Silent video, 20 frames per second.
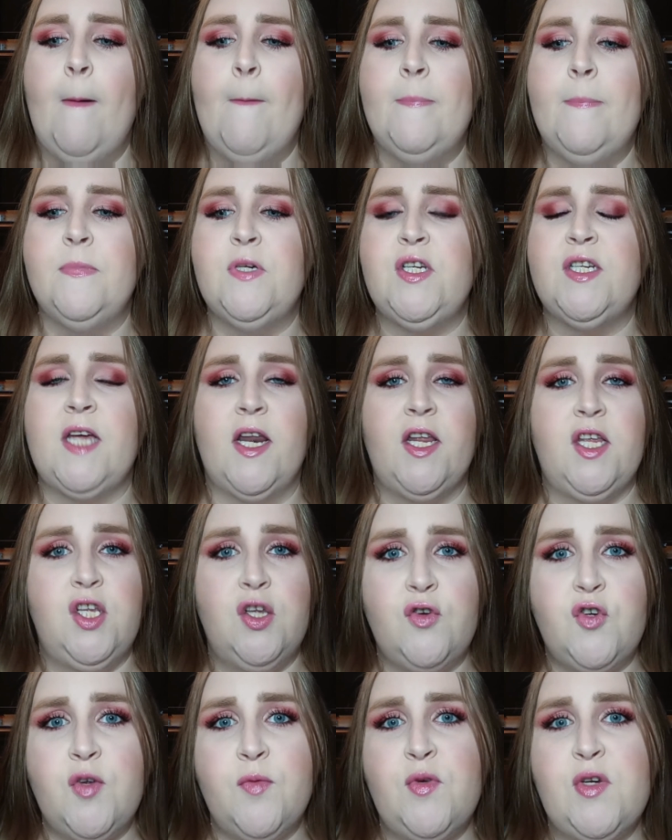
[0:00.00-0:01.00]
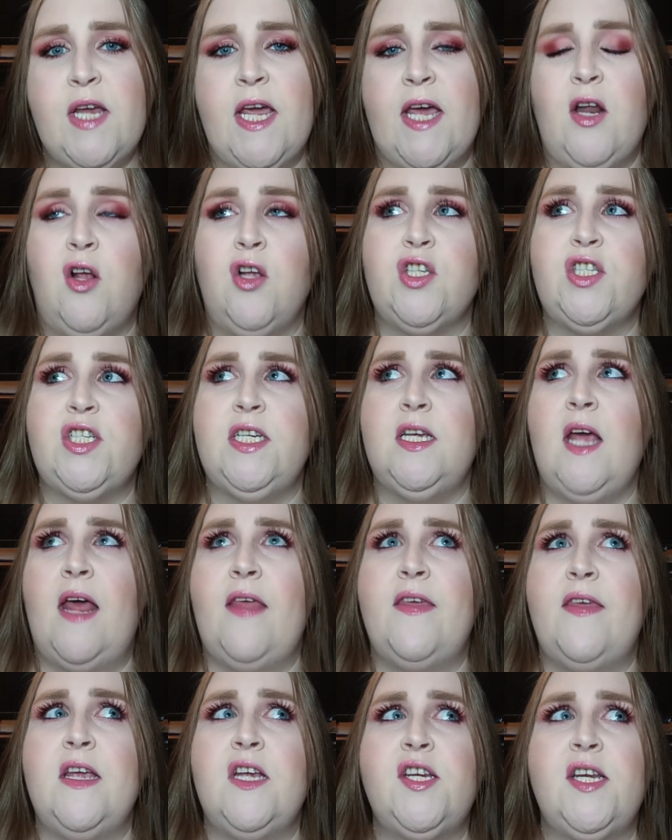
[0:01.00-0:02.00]
She's got a YouTube channel. I
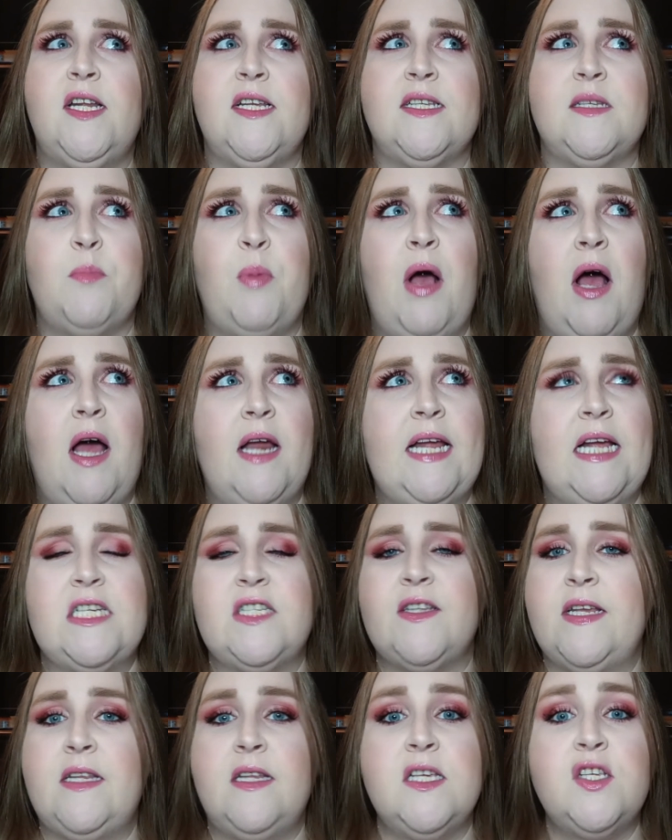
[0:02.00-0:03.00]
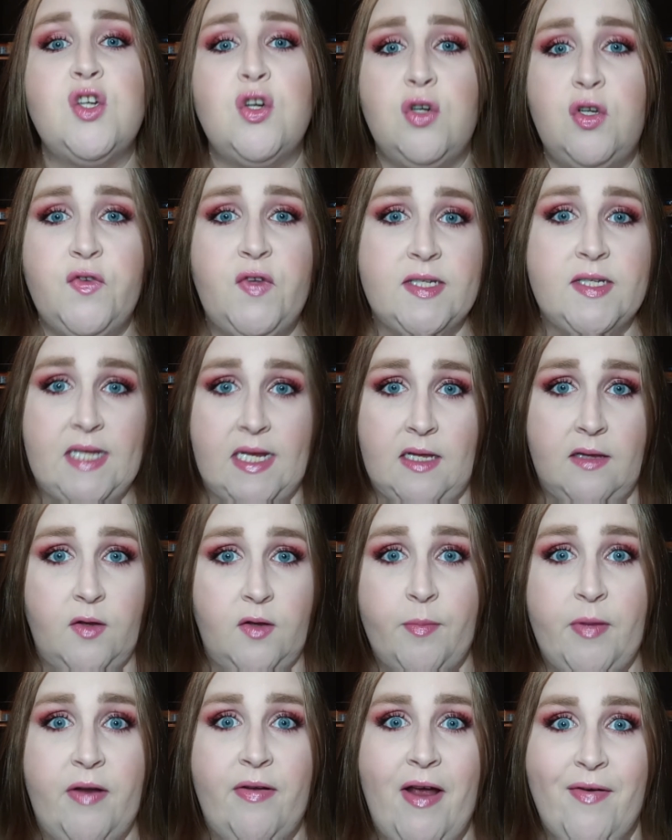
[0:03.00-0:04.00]
think she does a podcast. Like, this girl does like a little
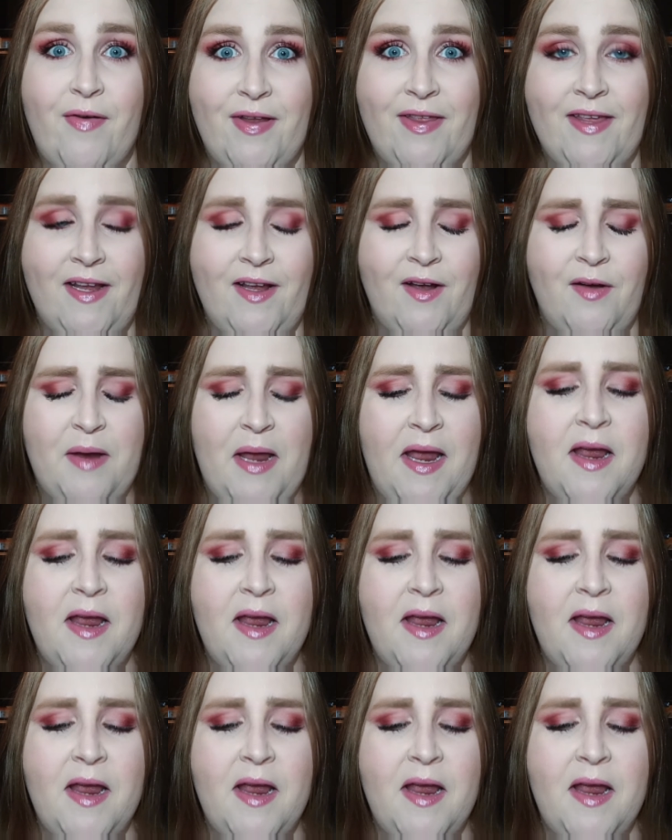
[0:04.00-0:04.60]
bit of everything. Okay.